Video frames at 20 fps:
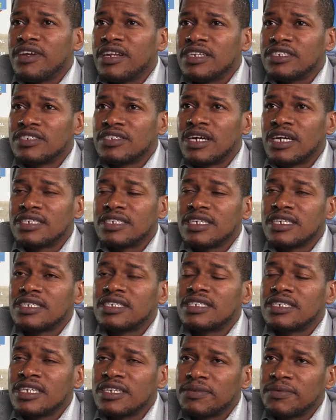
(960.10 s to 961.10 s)
Financial actually
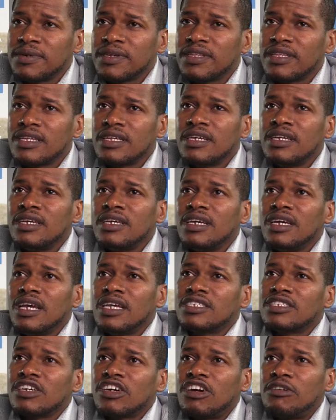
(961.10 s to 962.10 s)
sit with
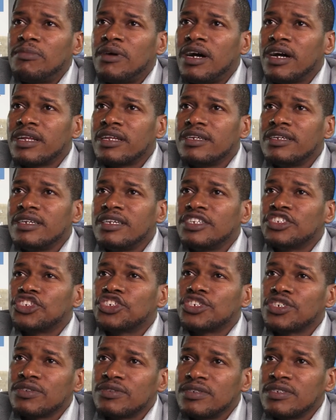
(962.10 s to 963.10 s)
and talk about
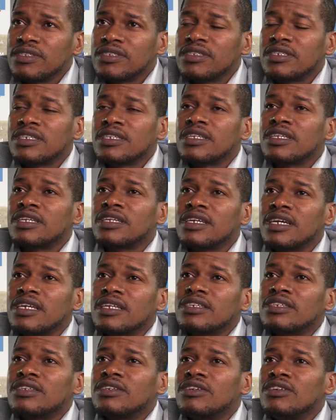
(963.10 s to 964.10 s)
insurance and
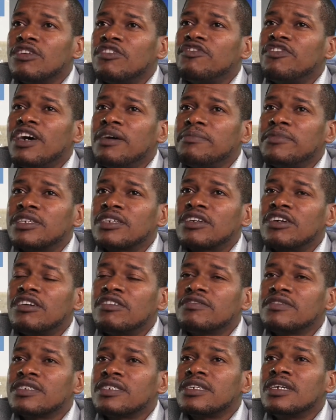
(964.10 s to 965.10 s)
get your family
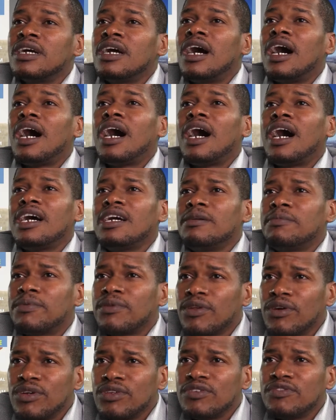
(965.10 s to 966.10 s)
covered, I
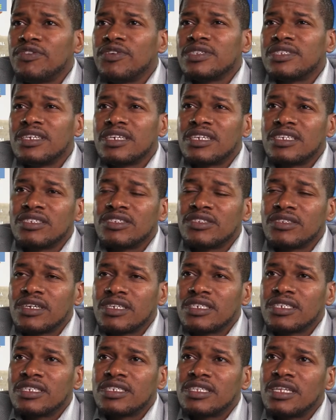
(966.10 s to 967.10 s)
applaud you for taking
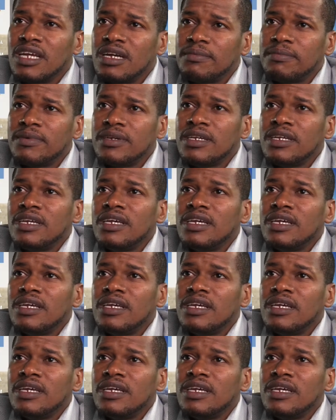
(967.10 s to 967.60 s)
such step,